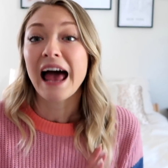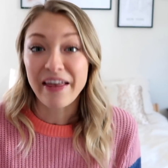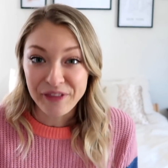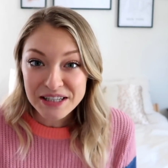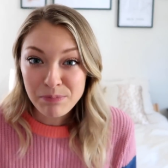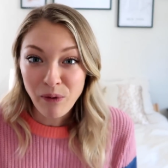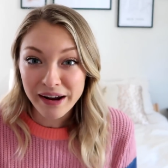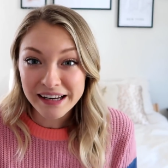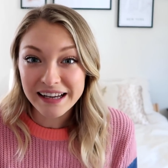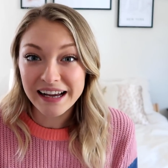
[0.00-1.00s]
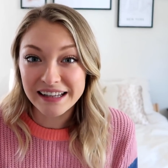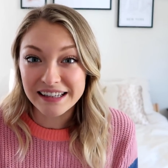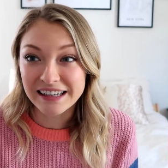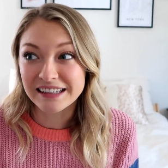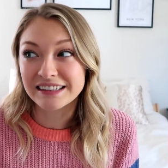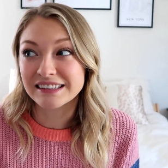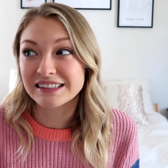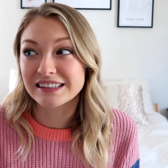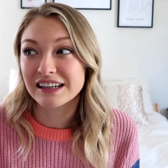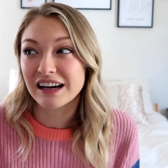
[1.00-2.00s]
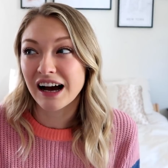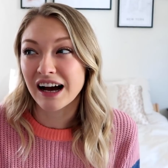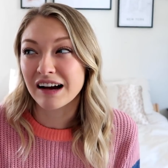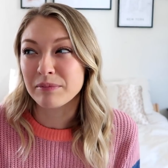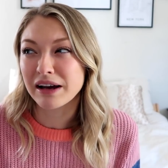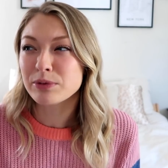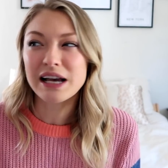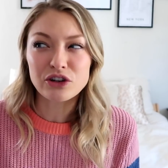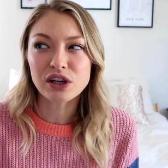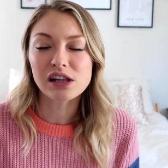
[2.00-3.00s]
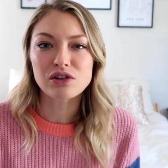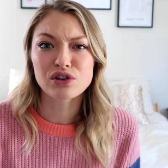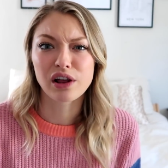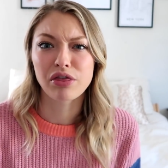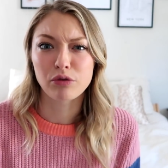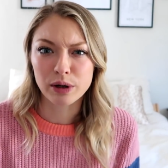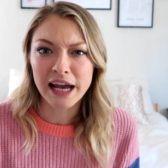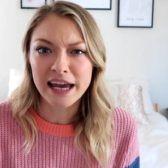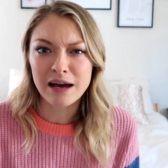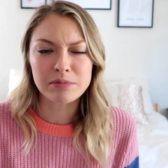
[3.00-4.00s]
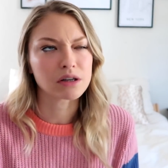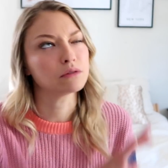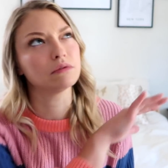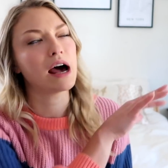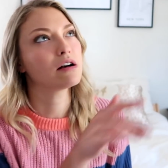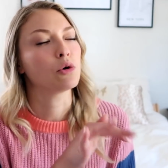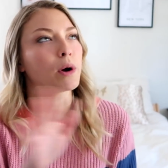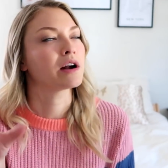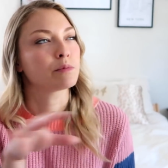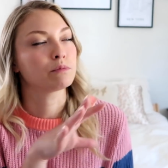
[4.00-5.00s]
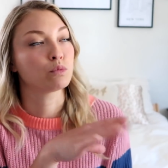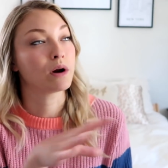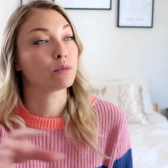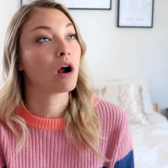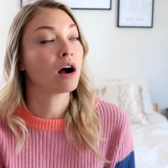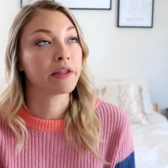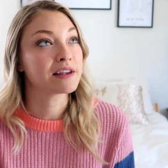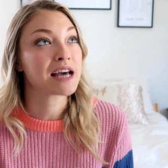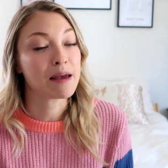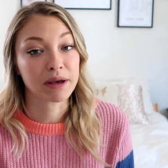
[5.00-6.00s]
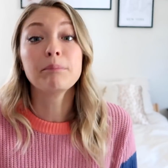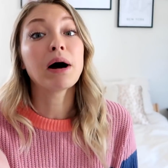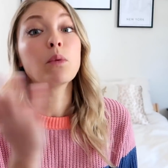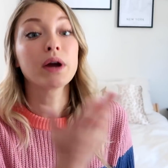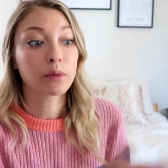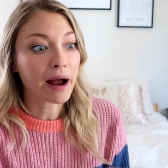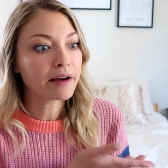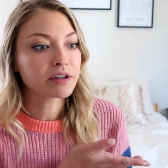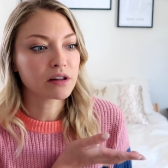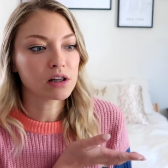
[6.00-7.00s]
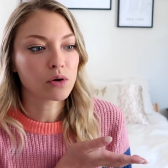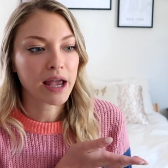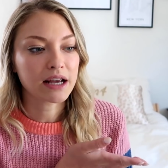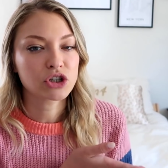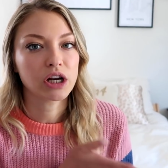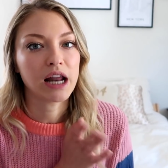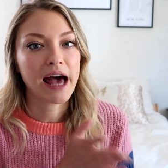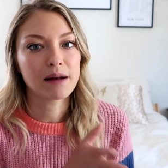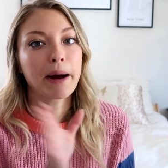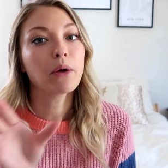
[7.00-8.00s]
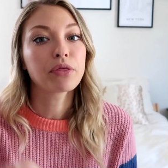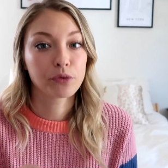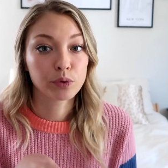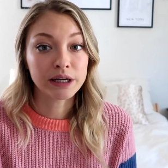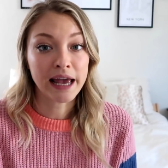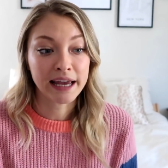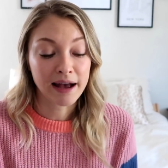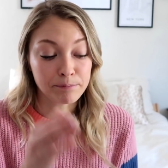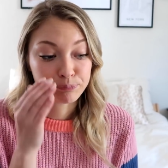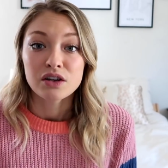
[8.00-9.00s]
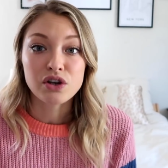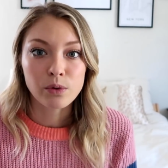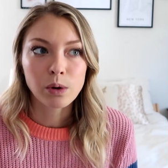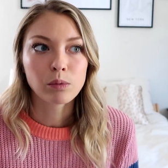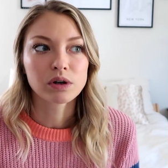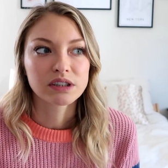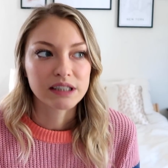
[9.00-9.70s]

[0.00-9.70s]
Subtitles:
At this point, it is It was actually closer to 3 a.m. so I don't know where I went wrong in the timing, but we arrived at the location at about 3 a.m. So we're